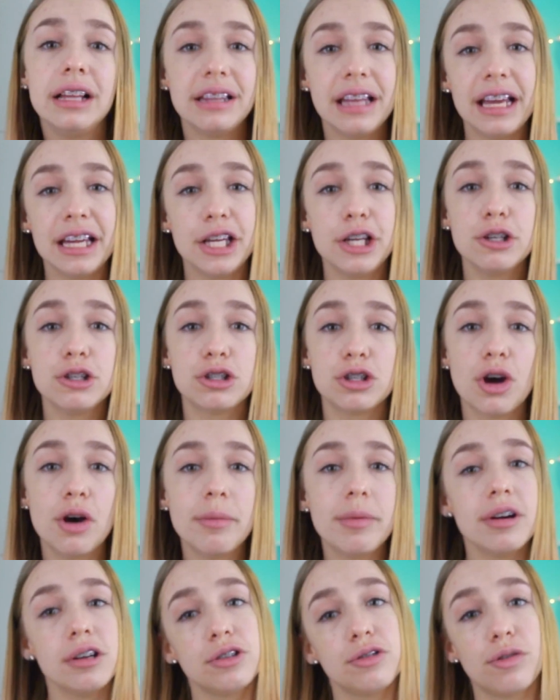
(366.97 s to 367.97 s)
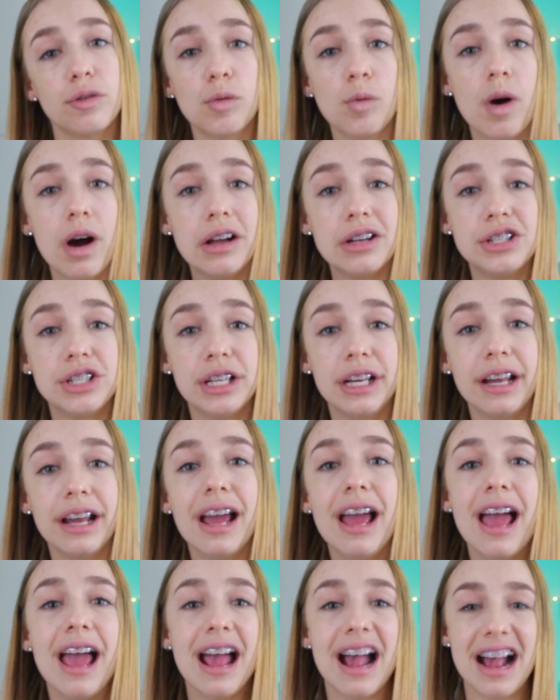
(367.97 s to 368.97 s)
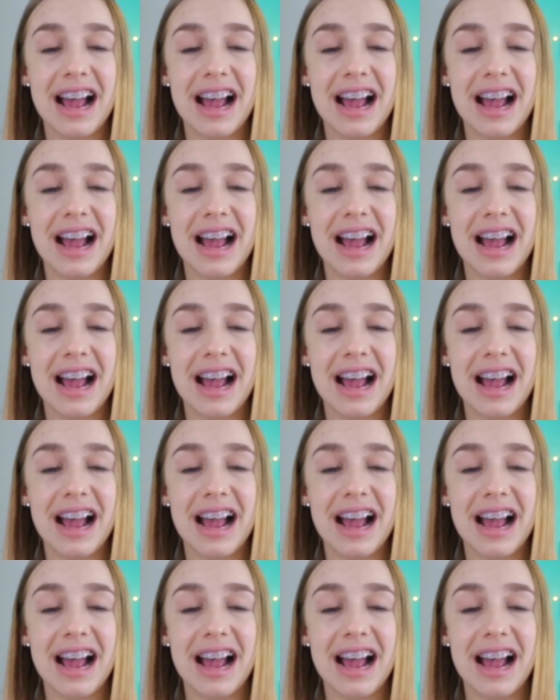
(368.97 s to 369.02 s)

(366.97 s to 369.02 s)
Thank you so much for watching,